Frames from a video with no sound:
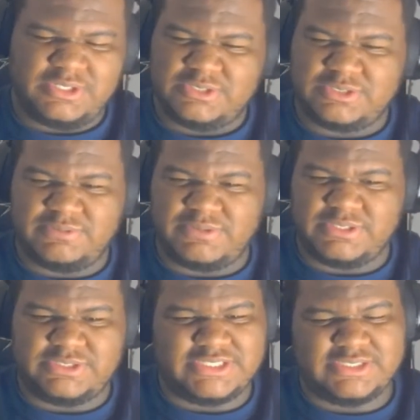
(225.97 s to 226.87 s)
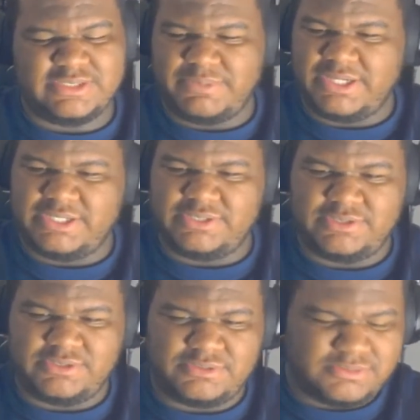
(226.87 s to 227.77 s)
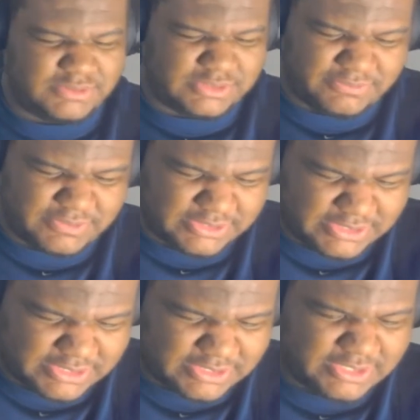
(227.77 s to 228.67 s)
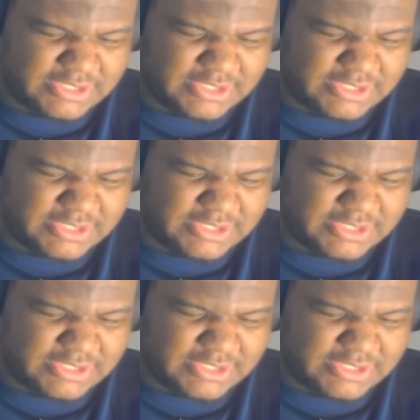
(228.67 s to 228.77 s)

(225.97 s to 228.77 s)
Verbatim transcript: stuff like chasing the band or stuff like that.